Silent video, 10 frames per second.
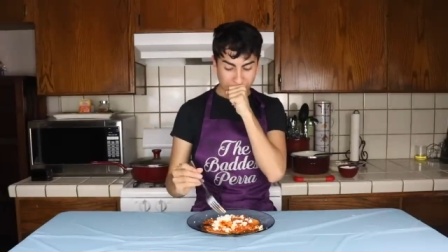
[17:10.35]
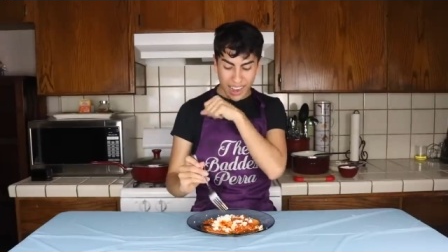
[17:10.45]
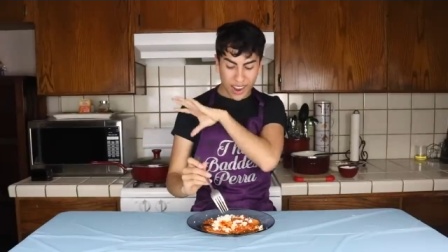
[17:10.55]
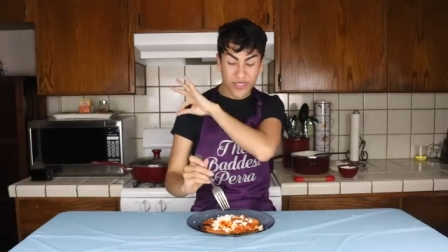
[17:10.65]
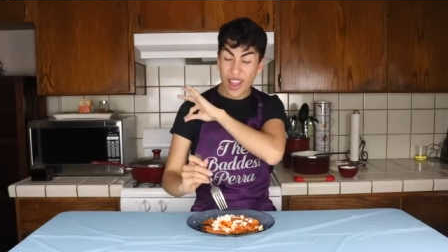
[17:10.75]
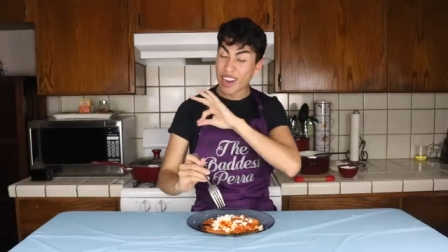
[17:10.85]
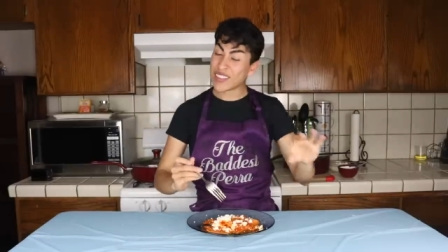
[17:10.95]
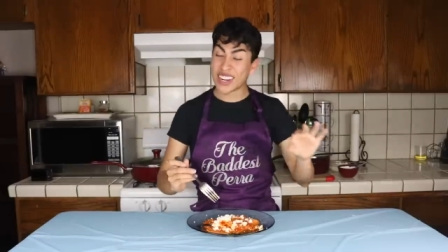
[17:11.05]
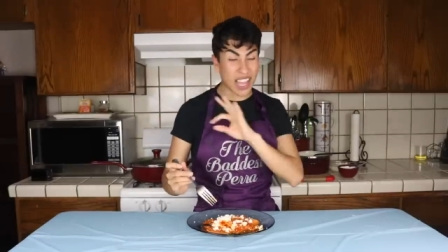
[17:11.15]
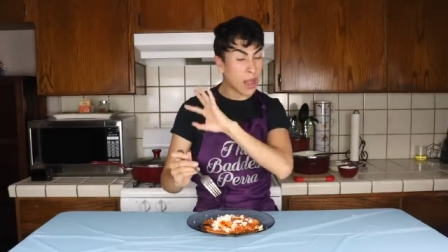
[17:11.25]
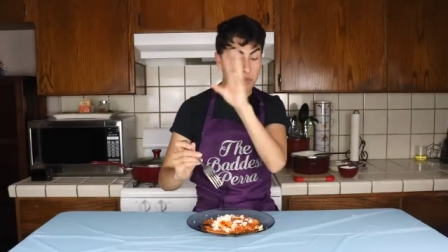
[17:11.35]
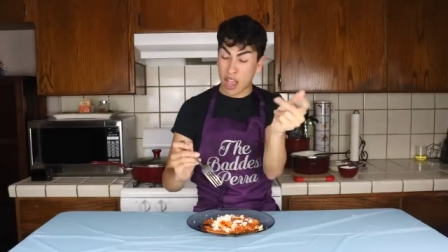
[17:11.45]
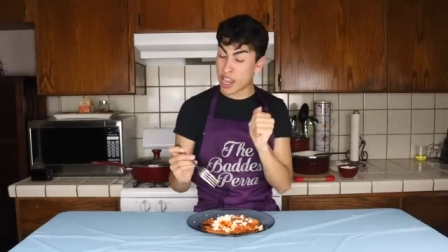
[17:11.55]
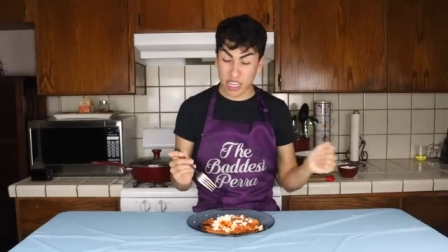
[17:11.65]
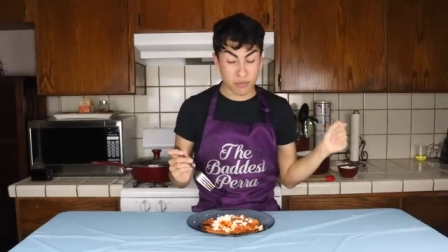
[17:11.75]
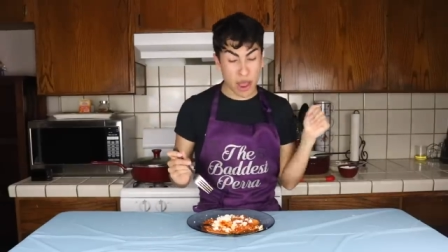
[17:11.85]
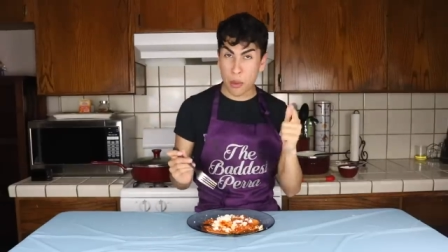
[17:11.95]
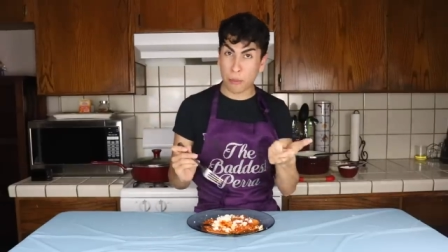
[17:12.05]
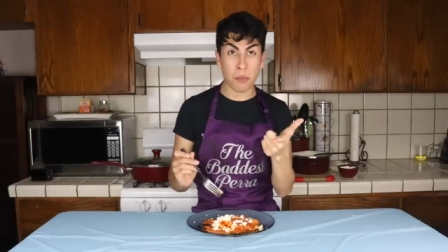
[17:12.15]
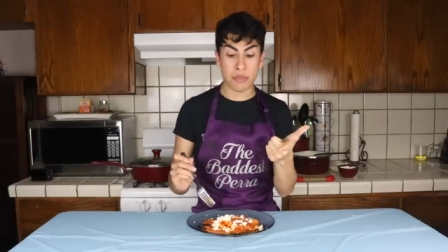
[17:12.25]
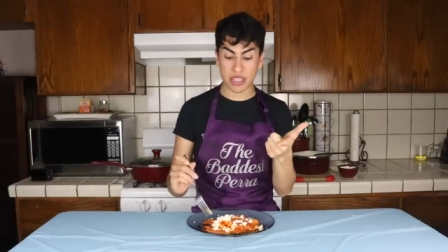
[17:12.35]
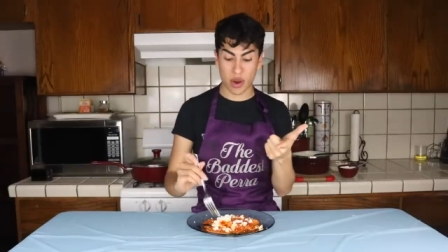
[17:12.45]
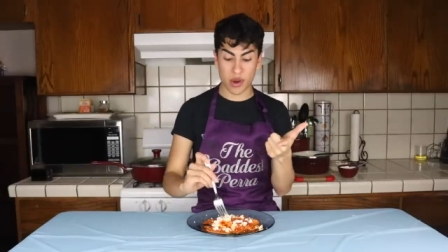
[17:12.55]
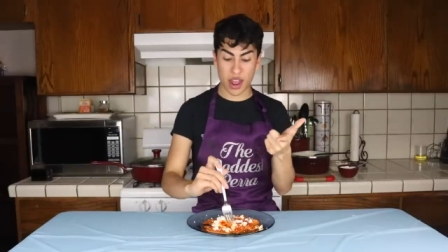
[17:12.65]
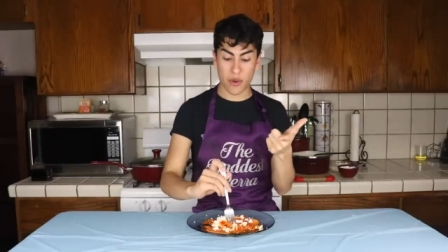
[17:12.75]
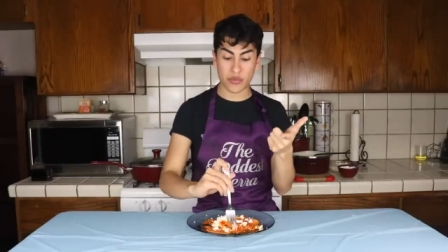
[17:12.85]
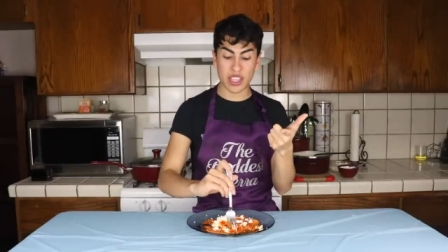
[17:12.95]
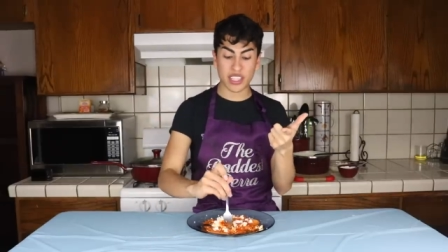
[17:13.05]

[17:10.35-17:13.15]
and I'm not even like I'm not eating my own bone pizza right now.